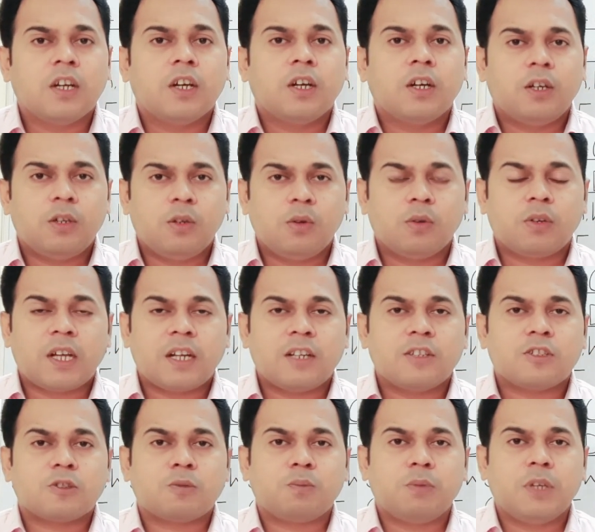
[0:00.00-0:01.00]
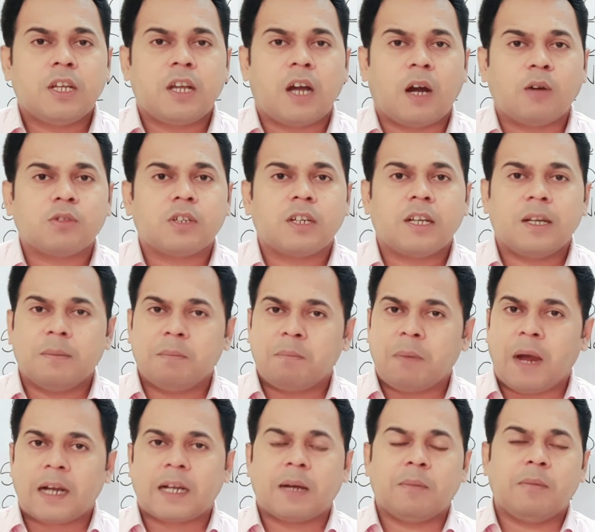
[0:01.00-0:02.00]
you can speak out
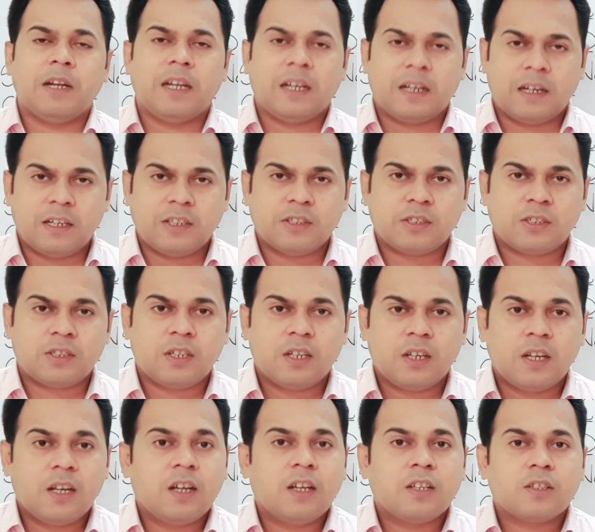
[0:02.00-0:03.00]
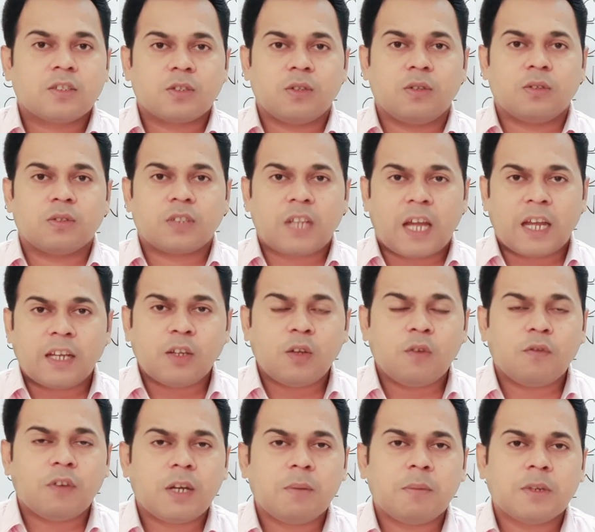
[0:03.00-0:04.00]
impeccable English. So thank
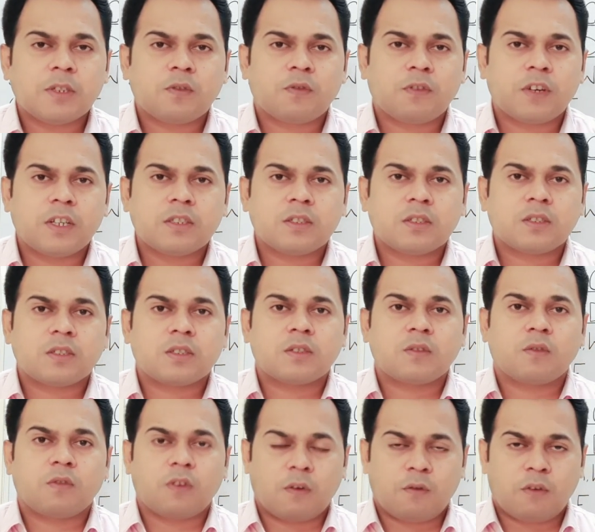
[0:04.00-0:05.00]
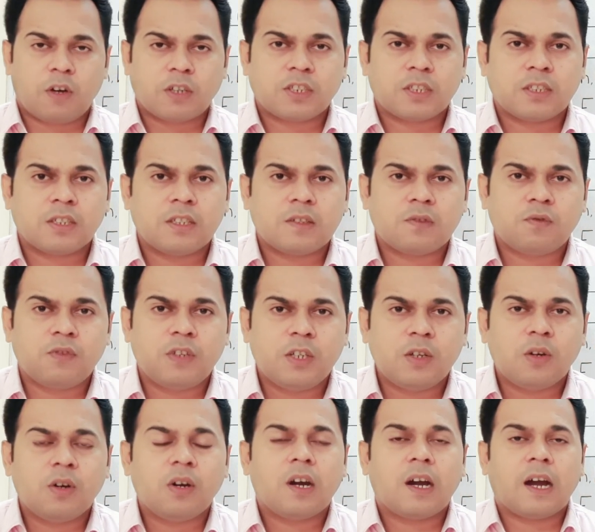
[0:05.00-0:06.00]
you very much, friends, for watching this
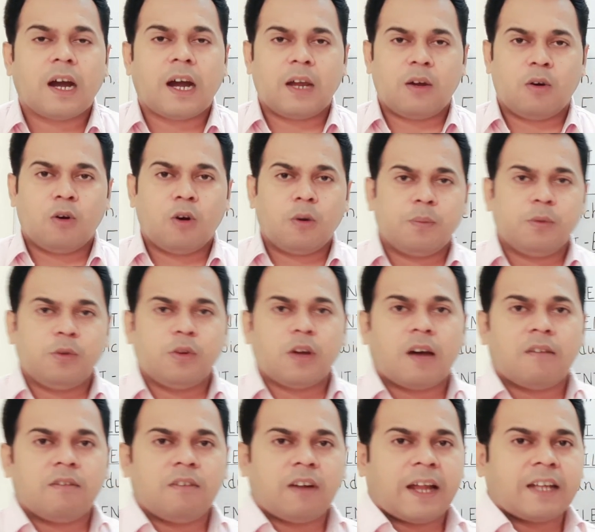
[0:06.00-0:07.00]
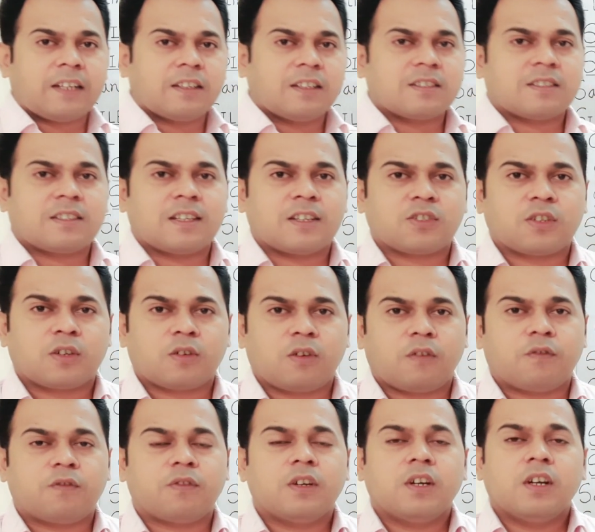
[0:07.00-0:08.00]
video. I hope you have liked this session
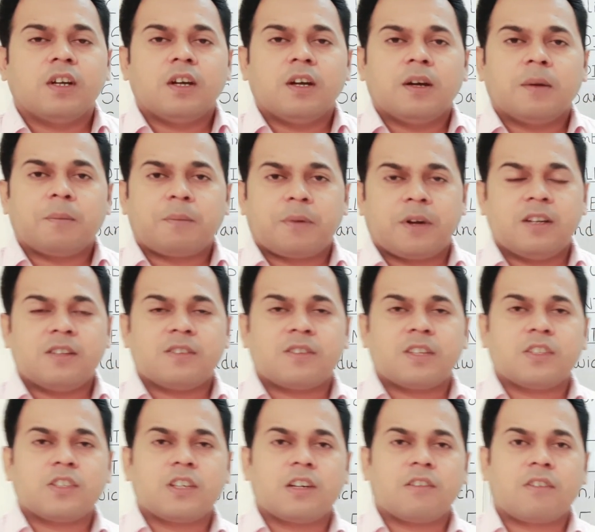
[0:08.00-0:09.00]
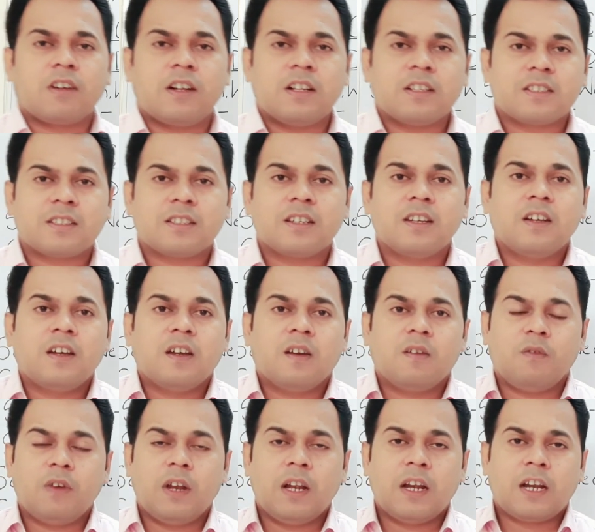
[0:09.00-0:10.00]
of pronunciation drills.
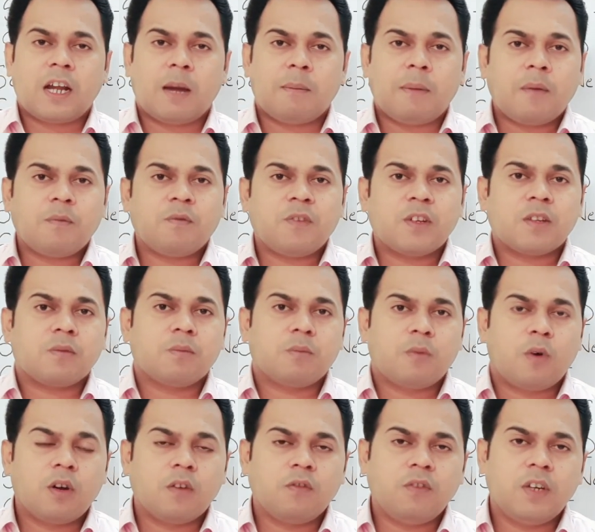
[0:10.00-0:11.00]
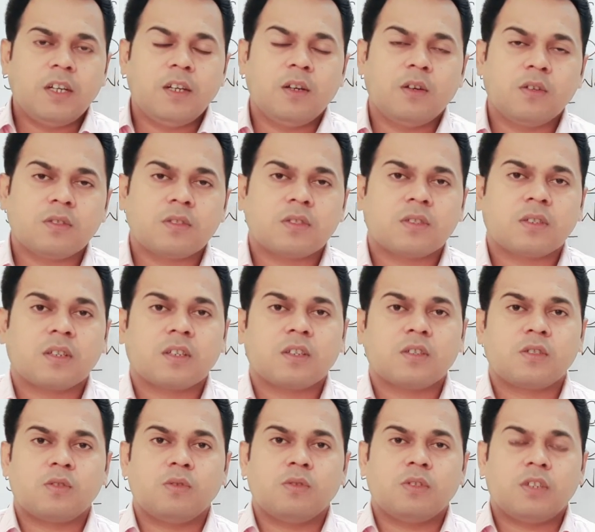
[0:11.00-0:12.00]
We'll come up with more videos
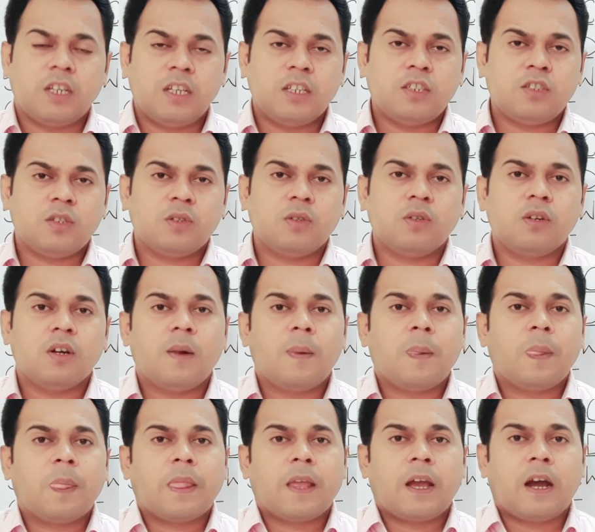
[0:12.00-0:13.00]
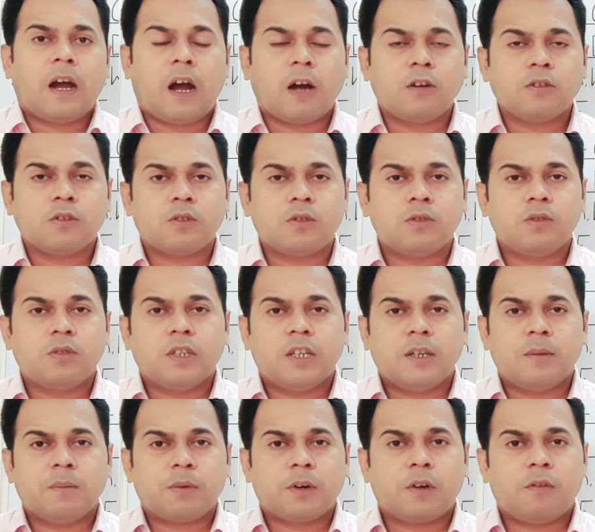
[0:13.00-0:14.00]
to teach you how to
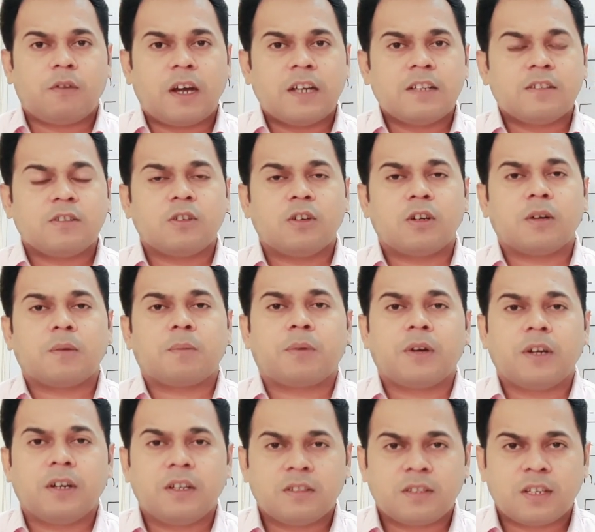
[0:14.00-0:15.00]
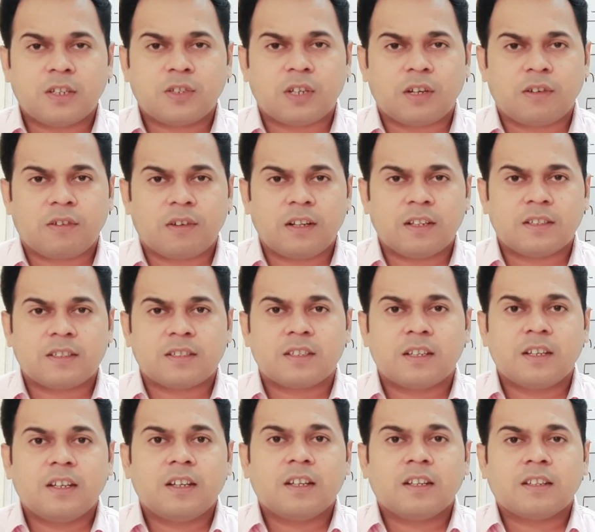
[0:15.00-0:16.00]
improvise your pronunciation drills.
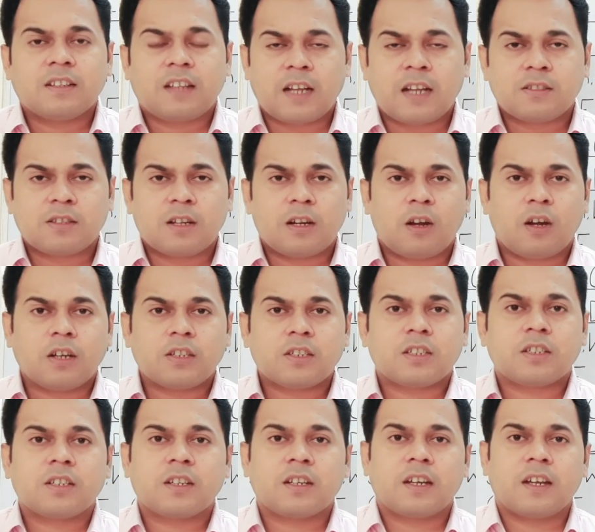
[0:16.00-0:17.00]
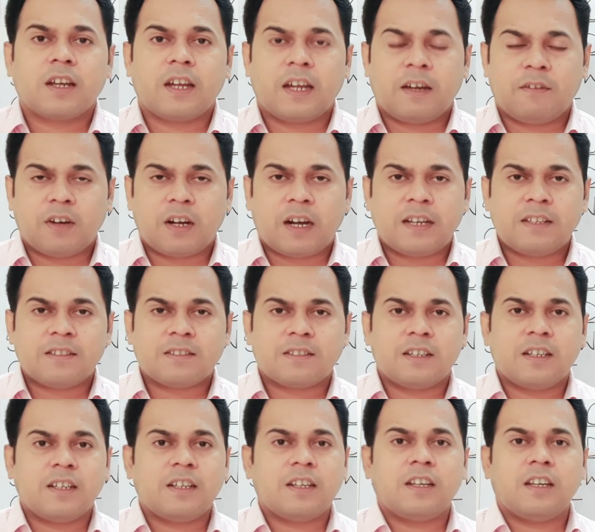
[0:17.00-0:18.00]
Thanks a lot. Have a nice
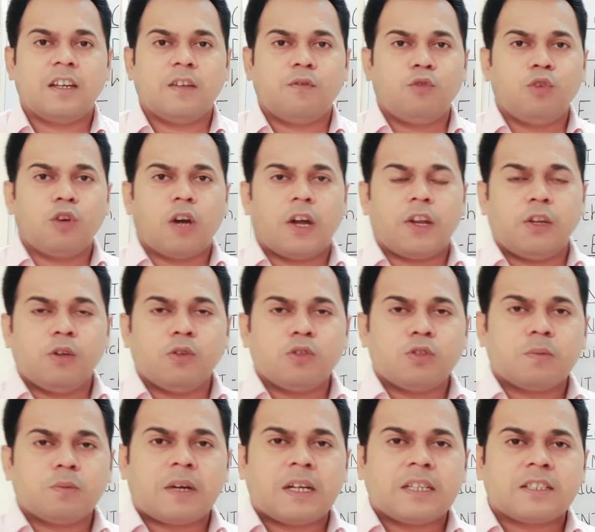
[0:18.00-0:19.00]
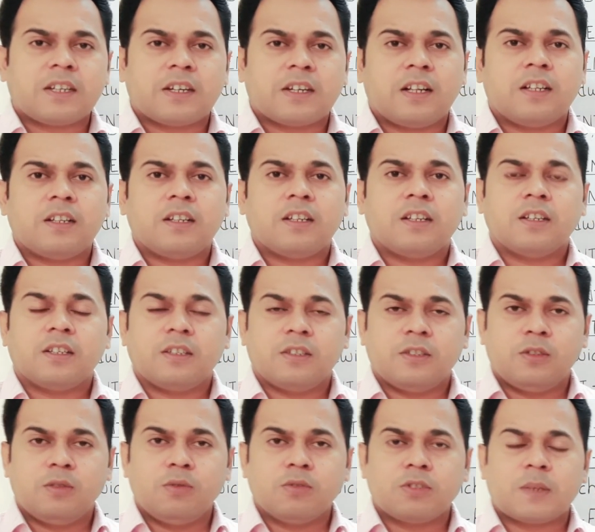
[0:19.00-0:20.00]
day. If you are new to my channel,
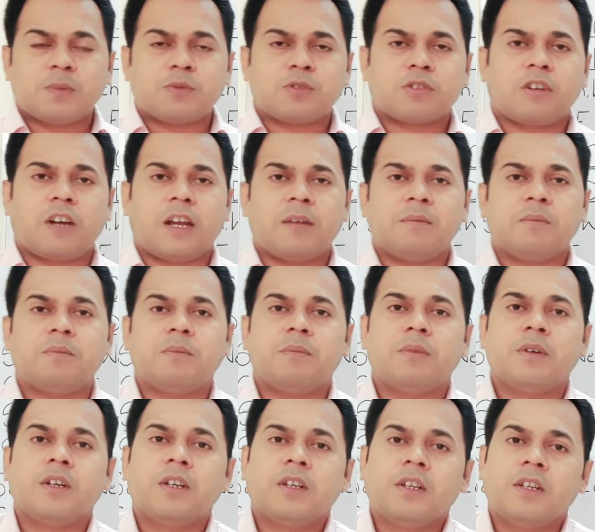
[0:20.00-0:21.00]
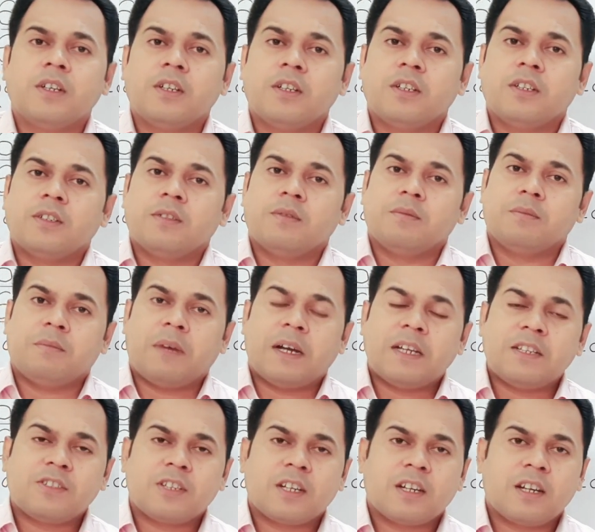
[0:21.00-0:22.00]
do subscribe my
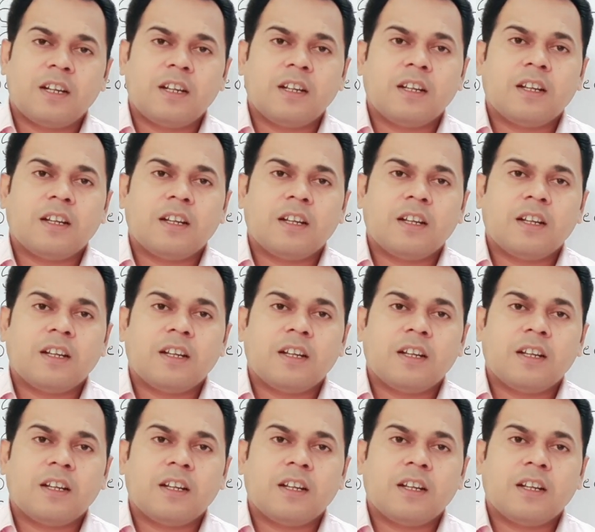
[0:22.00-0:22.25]
channel